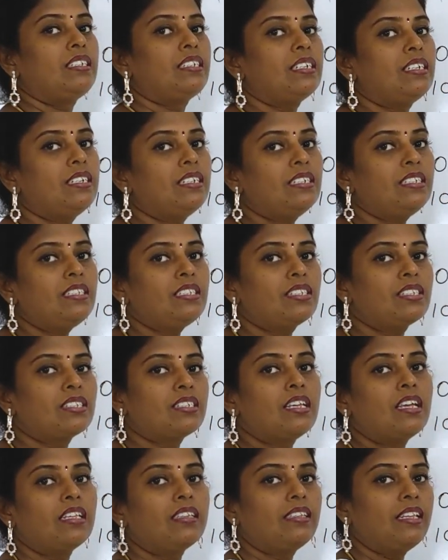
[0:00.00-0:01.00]

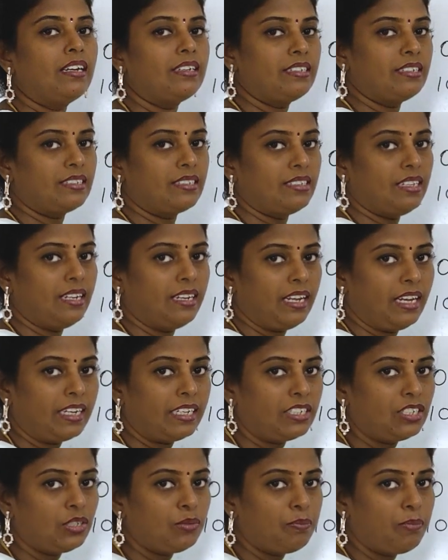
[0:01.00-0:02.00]
turns, that is the
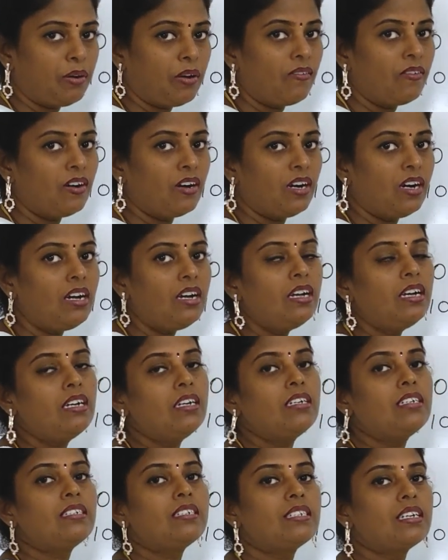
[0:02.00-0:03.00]
negative
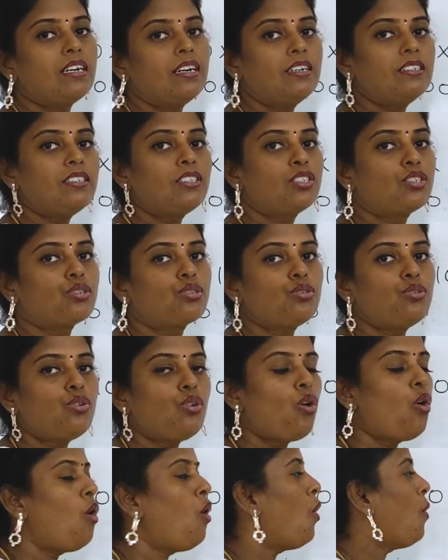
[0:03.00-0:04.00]
power, turns
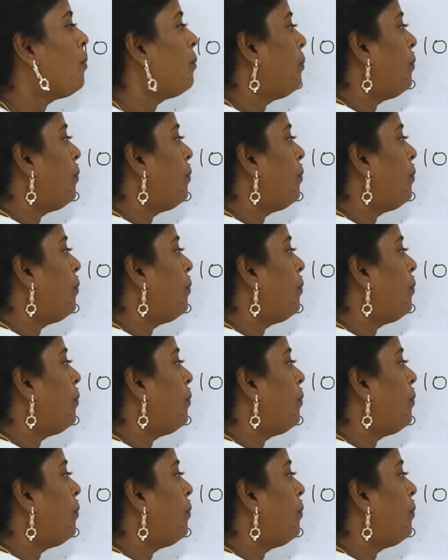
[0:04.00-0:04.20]
to